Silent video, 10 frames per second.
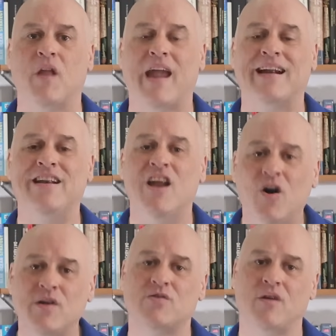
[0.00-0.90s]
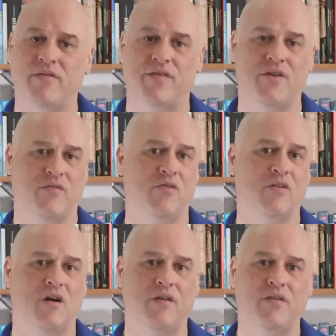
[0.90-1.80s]
And I know it's rough out there for a
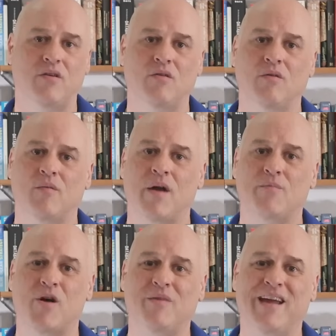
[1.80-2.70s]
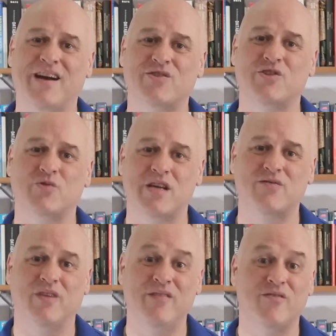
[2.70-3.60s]
lot of you, and probably extra
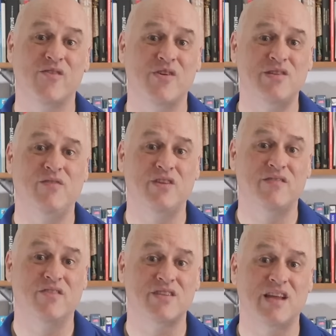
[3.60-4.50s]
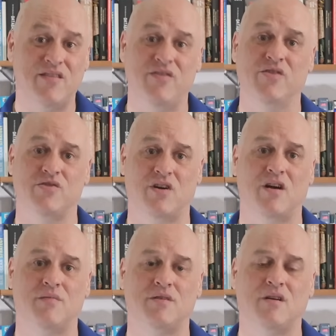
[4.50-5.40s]
stressful even for those of you that feel safe in your
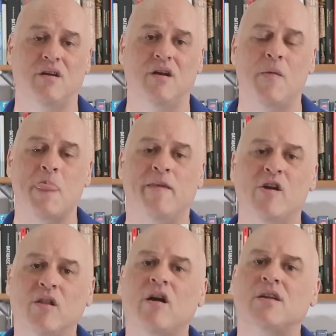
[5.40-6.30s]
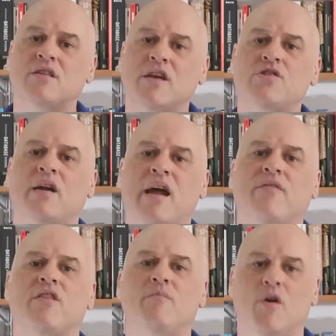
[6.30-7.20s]
jobs. The only consolation I have
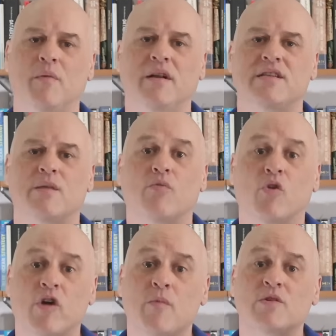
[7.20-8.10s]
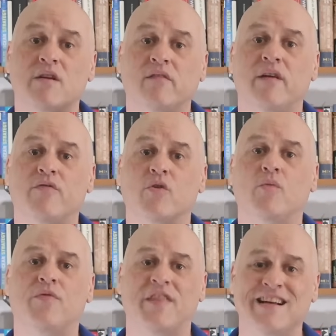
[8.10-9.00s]
for the moment is that programmers have lived
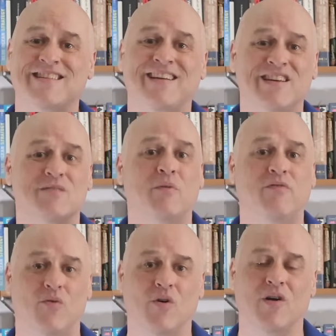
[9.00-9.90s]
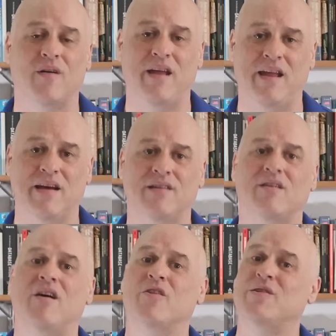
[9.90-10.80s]
through things like this before, and
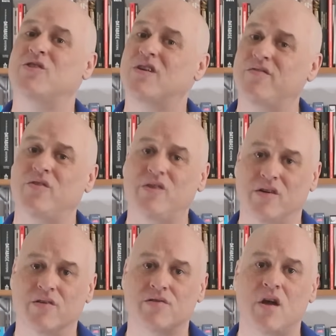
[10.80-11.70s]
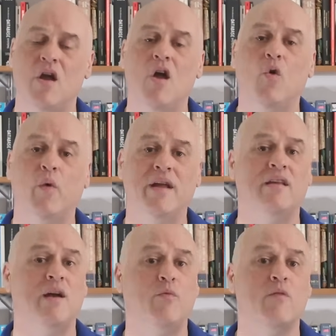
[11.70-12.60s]
although it took a few years, we
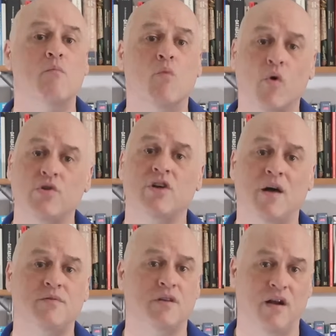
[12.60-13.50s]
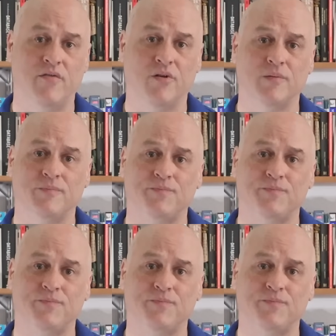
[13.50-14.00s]
ended up with more jobs than ever.